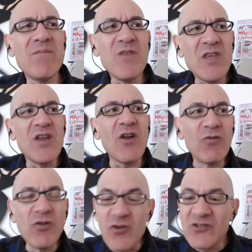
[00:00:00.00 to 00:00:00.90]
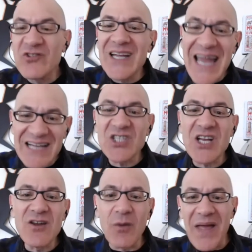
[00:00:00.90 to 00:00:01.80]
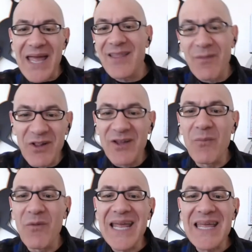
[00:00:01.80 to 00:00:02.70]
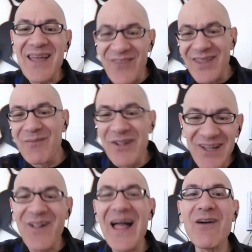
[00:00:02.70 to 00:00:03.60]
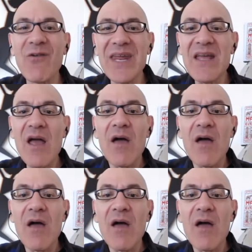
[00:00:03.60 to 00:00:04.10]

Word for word: you know, loose connection, you're paying them a little money, giving them a little equity,